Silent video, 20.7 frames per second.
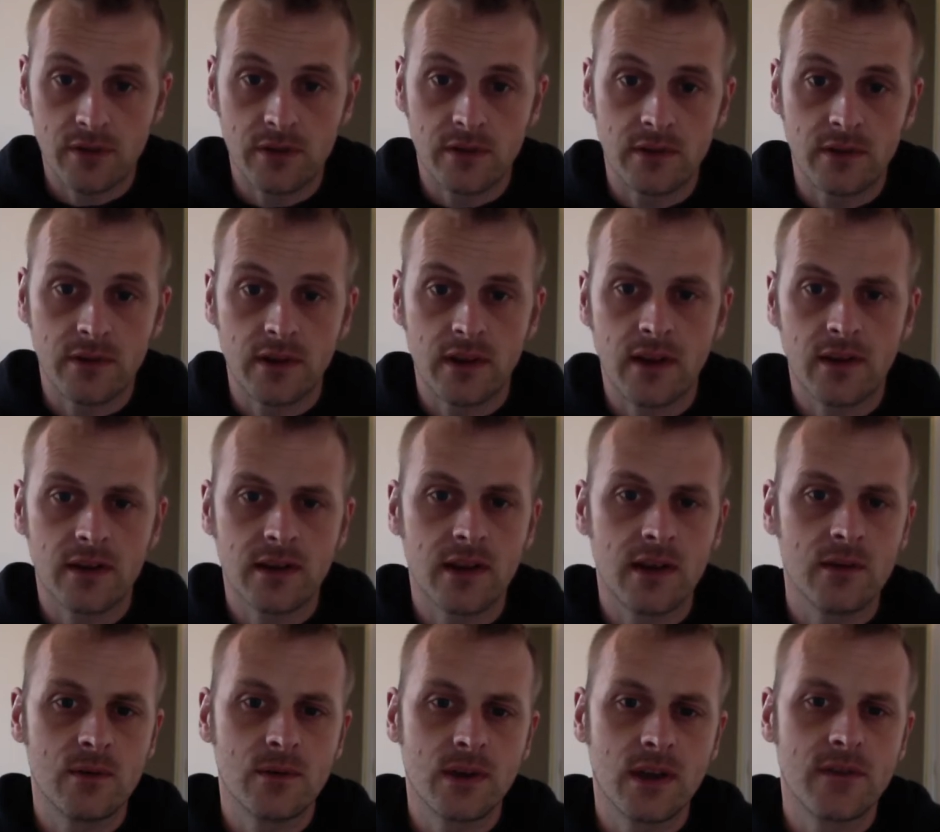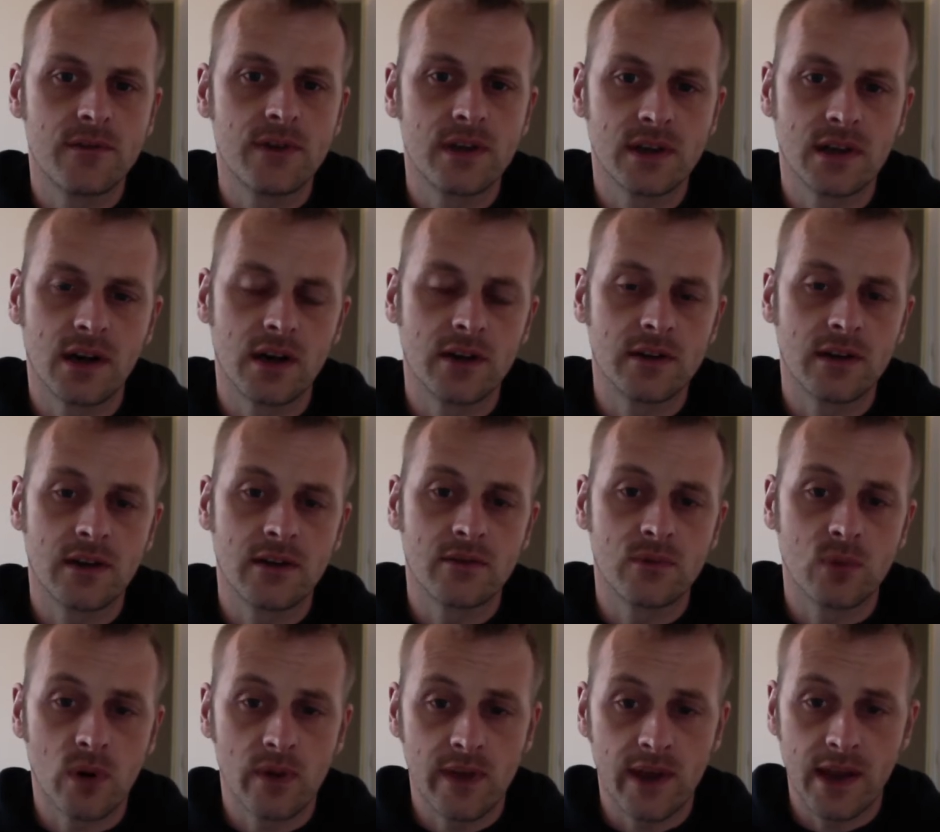and it will give you an idea
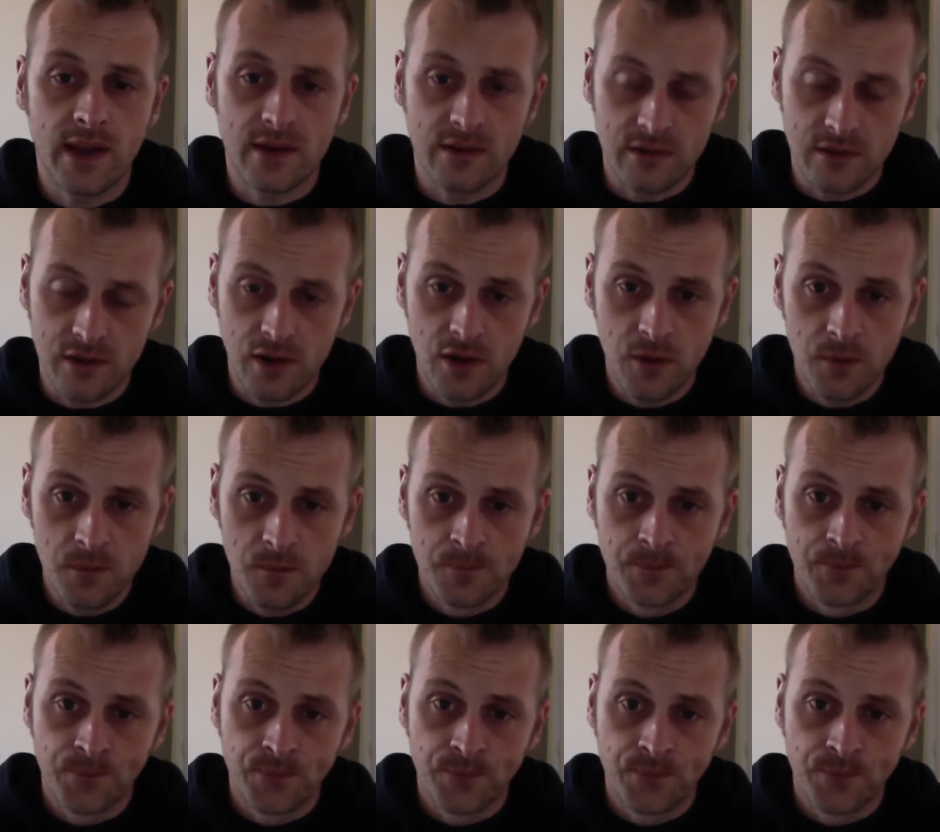of what they can do.